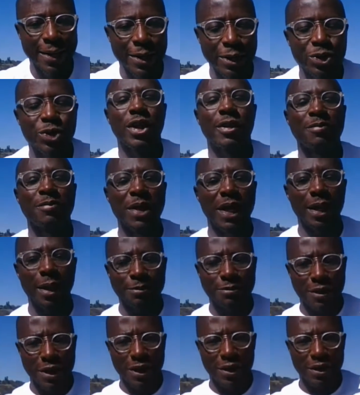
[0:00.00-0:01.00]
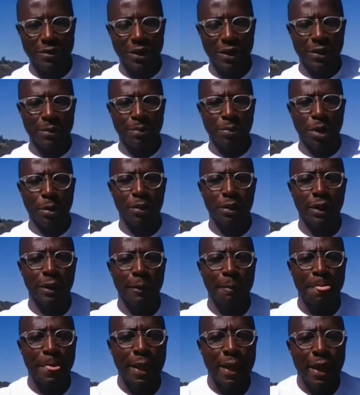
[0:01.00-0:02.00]
So they've become very, very popular.
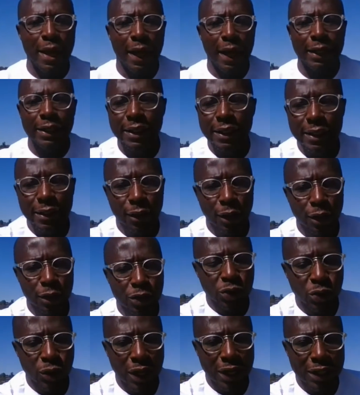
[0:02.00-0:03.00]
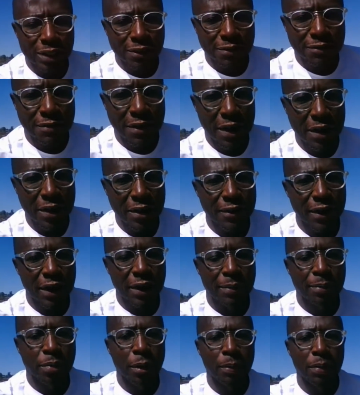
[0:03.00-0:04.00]
And he also has a very,
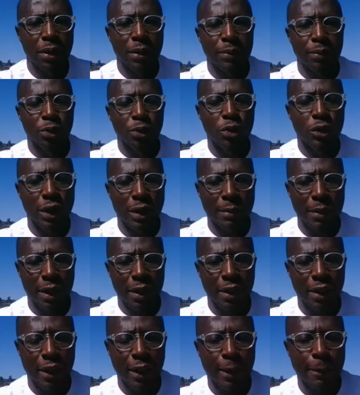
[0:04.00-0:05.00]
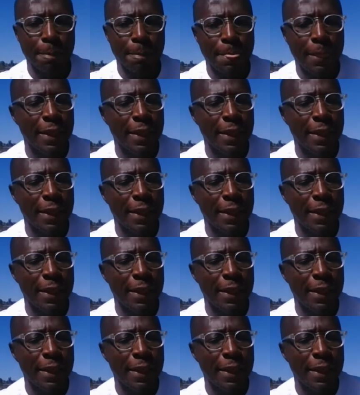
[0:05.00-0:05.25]
very popular program in there.